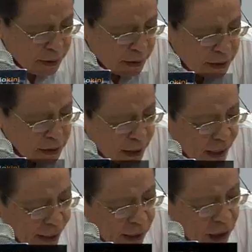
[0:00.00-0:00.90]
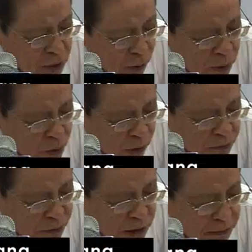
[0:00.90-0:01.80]
yesterday I had asked Ong to
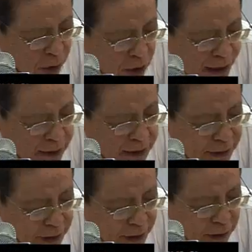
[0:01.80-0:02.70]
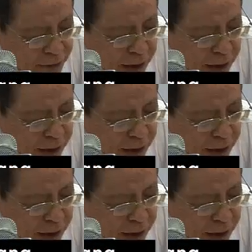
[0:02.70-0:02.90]
confirm authenticity of the